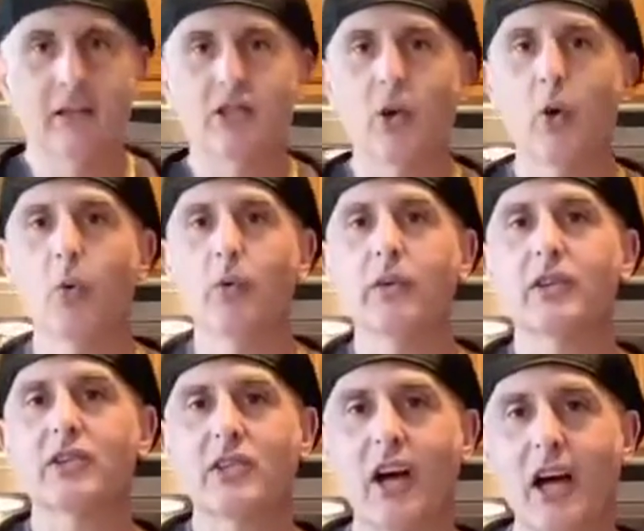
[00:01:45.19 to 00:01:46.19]
So
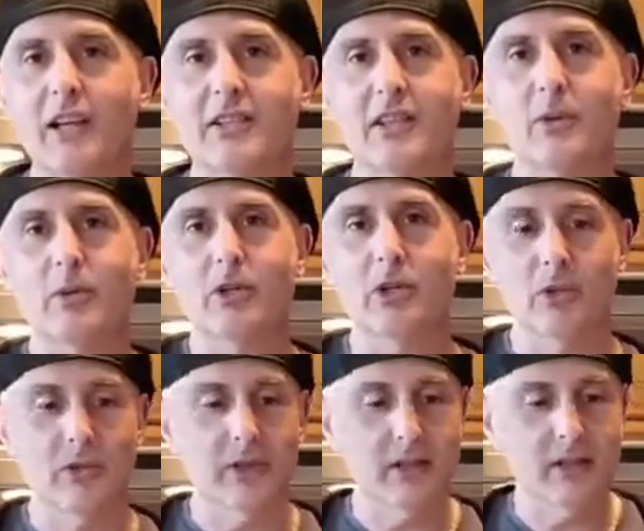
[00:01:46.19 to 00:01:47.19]
the sauce that we're
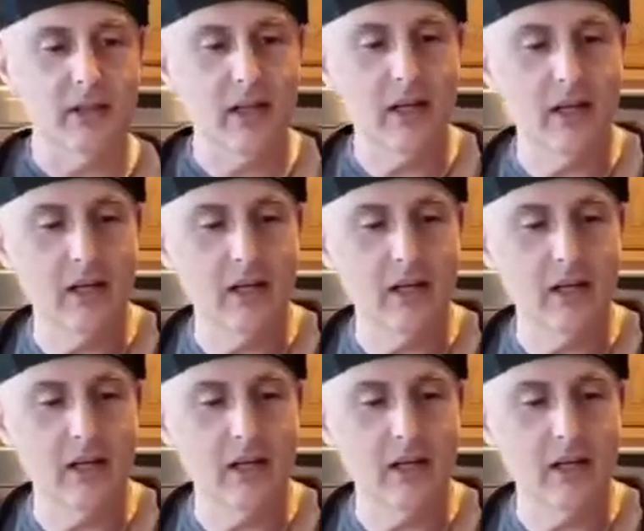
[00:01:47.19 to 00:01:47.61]
using today,